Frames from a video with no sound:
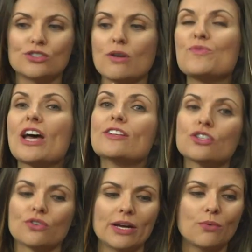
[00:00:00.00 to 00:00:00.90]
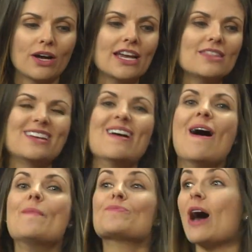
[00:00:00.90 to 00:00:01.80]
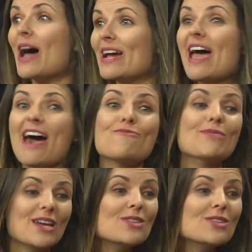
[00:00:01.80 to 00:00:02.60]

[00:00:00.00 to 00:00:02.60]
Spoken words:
So that's a great one. And then I have made